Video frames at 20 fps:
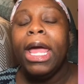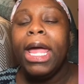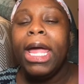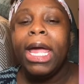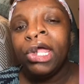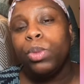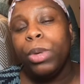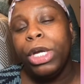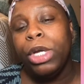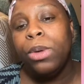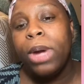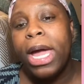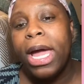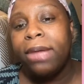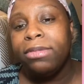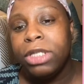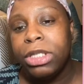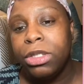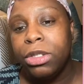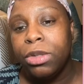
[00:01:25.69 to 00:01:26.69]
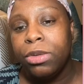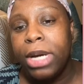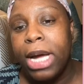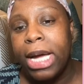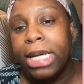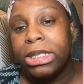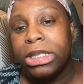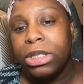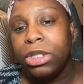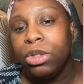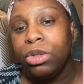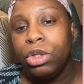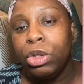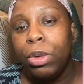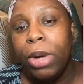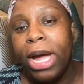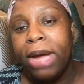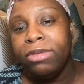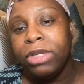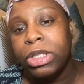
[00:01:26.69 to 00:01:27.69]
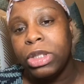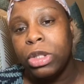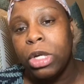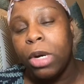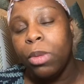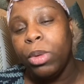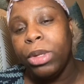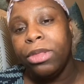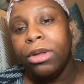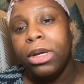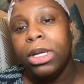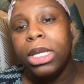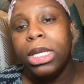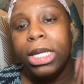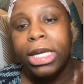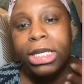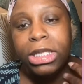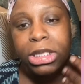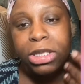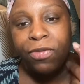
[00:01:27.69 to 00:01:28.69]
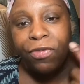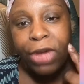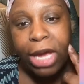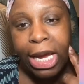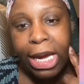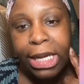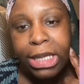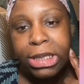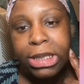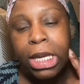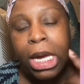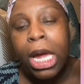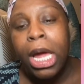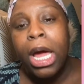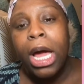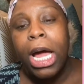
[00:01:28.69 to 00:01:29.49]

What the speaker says: And what you have to do, guys, is you do have to start with a cleansed face.